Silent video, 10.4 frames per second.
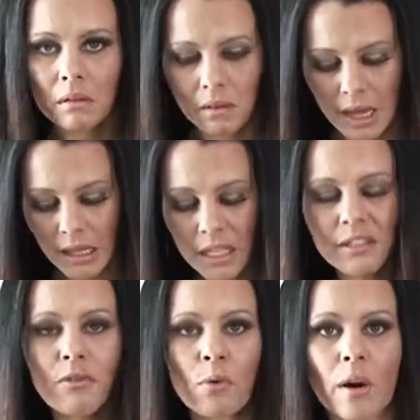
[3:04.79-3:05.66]
at
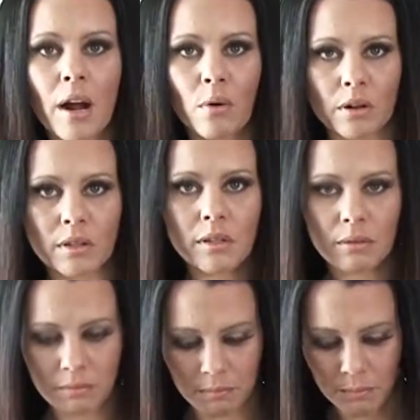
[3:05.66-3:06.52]
least 4 hours
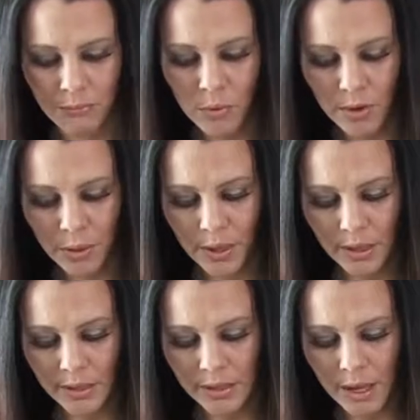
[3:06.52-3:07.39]
before it
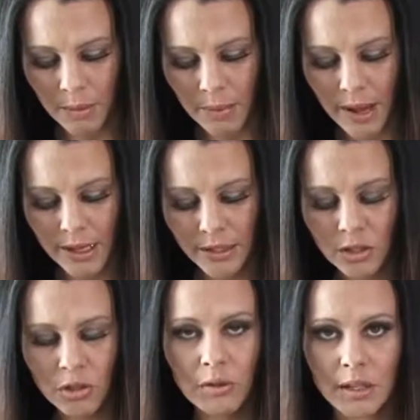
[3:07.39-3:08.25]
thickens up. I like to
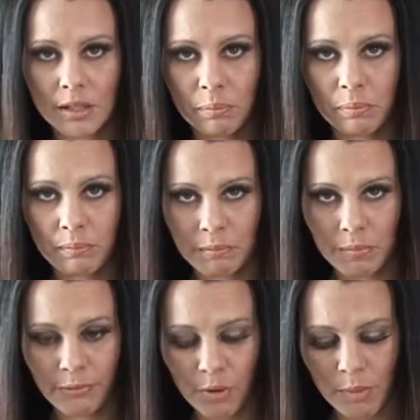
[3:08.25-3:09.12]
do this
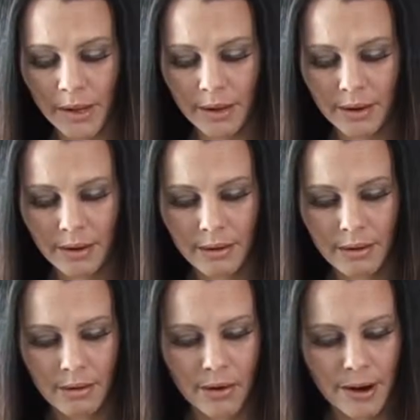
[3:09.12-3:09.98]
before bed
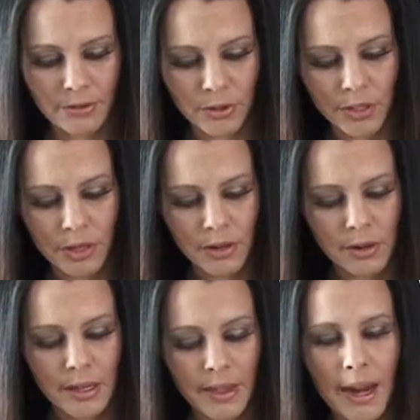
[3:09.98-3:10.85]
or after dinner,
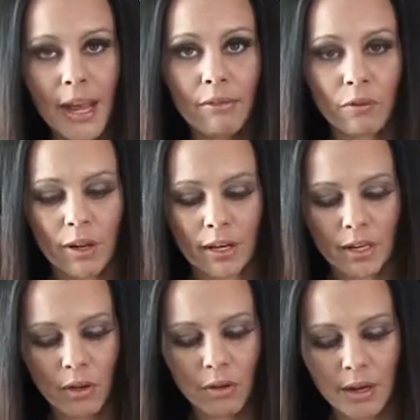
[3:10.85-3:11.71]
and then I have it ready to
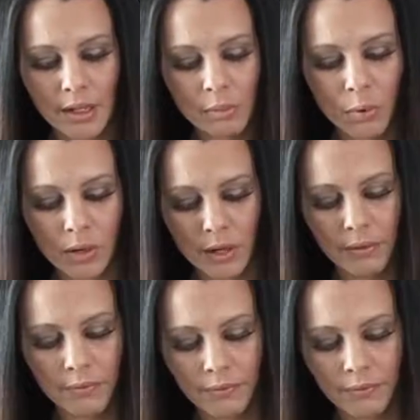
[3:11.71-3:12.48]
go the next morning.